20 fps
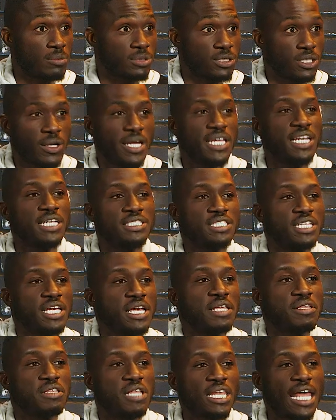So it is
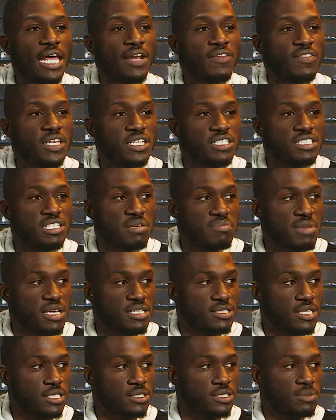a lot of things didn't make
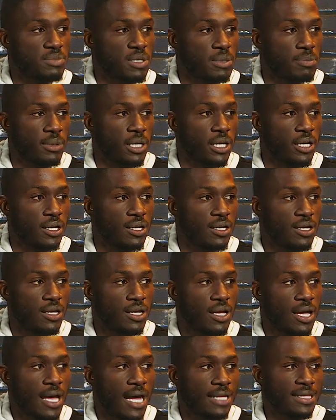sense to me, but
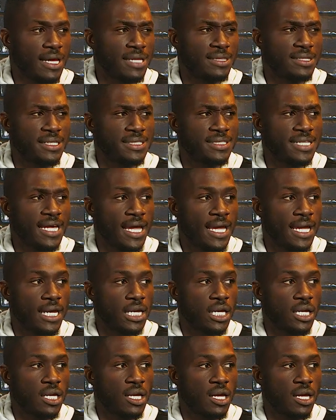at the end of the day.